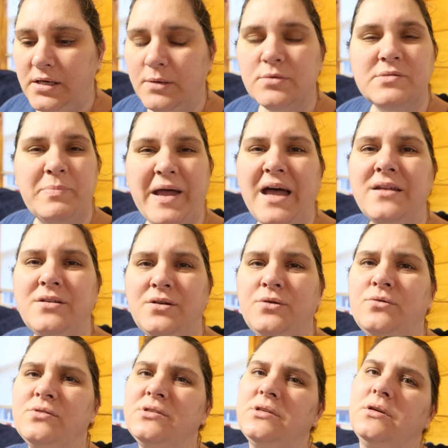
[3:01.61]
it was bad
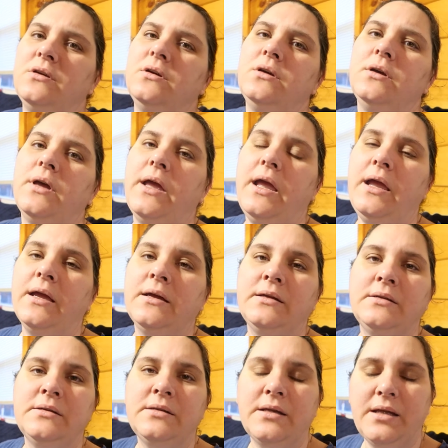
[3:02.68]
news,
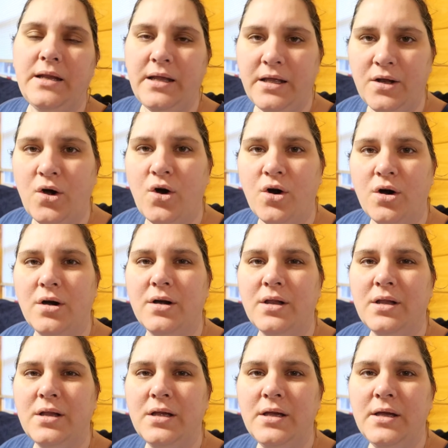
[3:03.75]
and it hit hard,
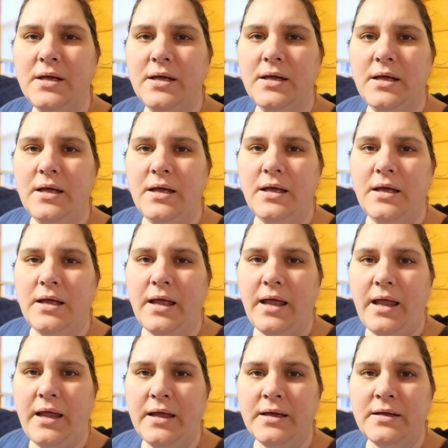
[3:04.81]

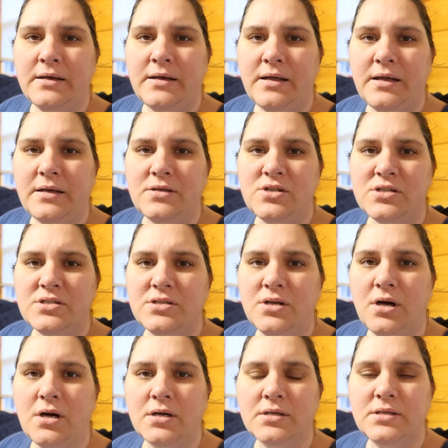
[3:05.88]
and it just
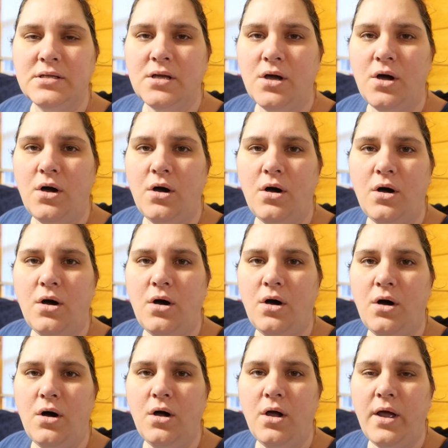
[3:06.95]
knocked
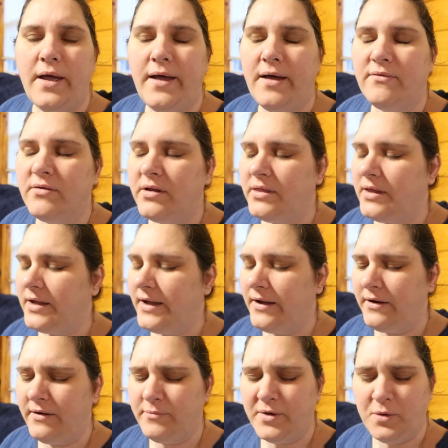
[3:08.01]
everything
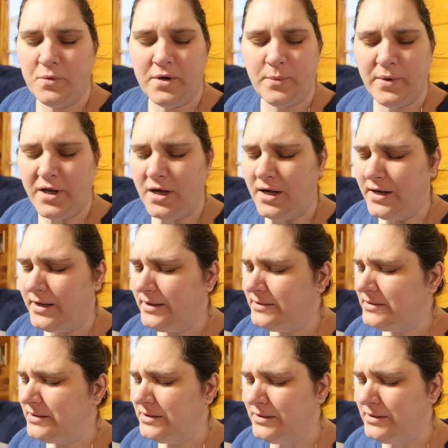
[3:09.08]
out of me when we got it.